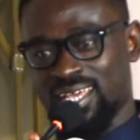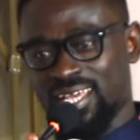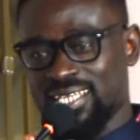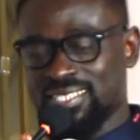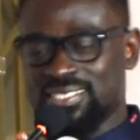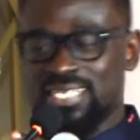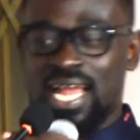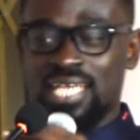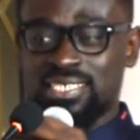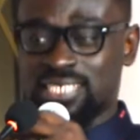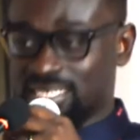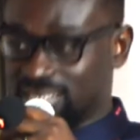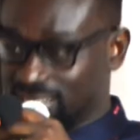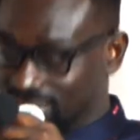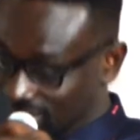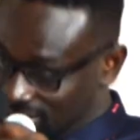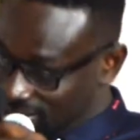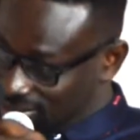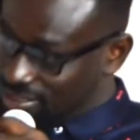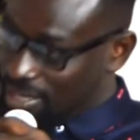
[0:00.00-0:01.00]
International
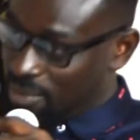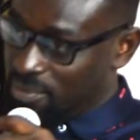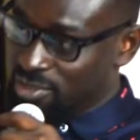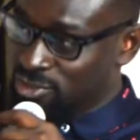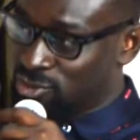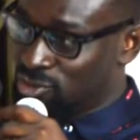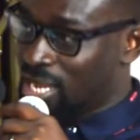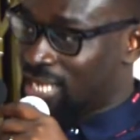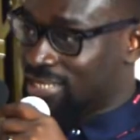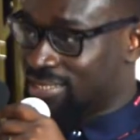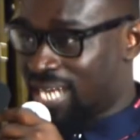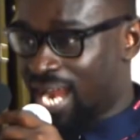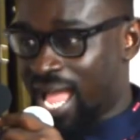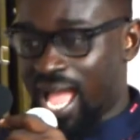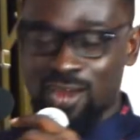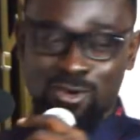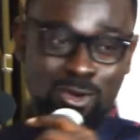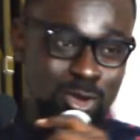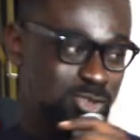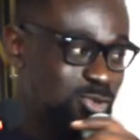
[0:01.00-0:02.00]
service you are
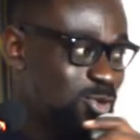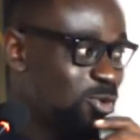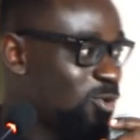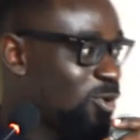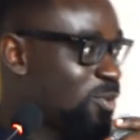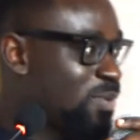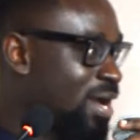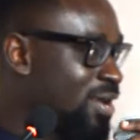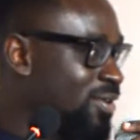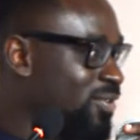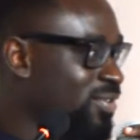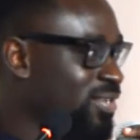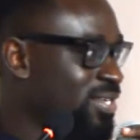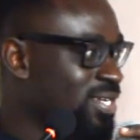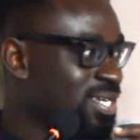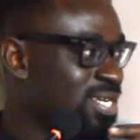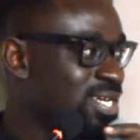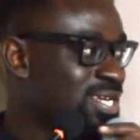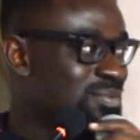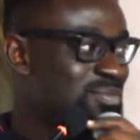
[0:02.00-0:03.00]
trying also group
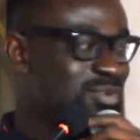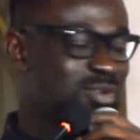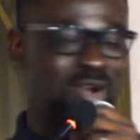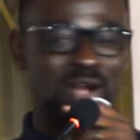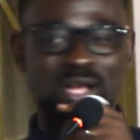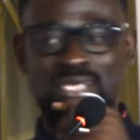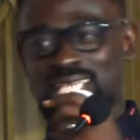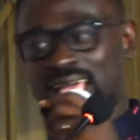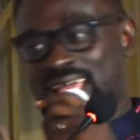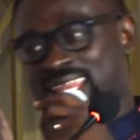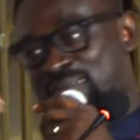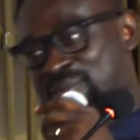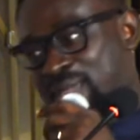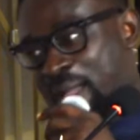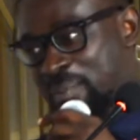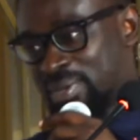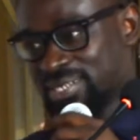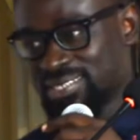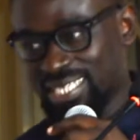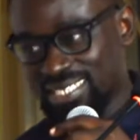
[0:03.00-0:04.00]
because I didn't
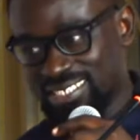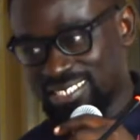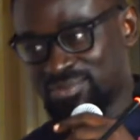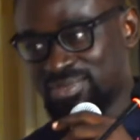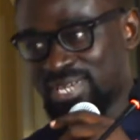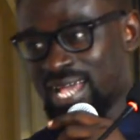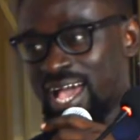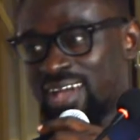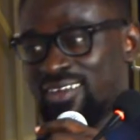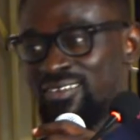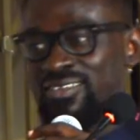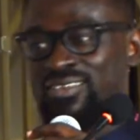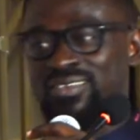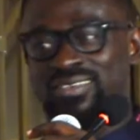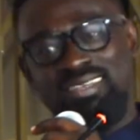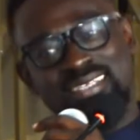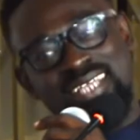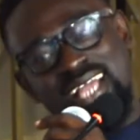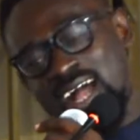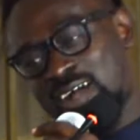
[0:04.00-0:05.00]
have a search
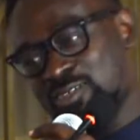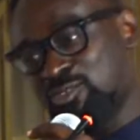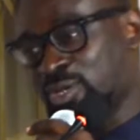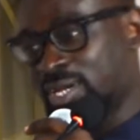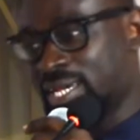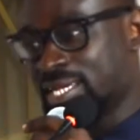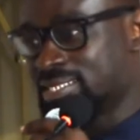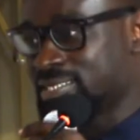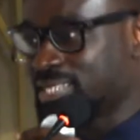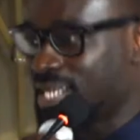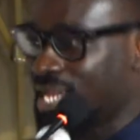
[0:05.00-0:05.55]
how to kiss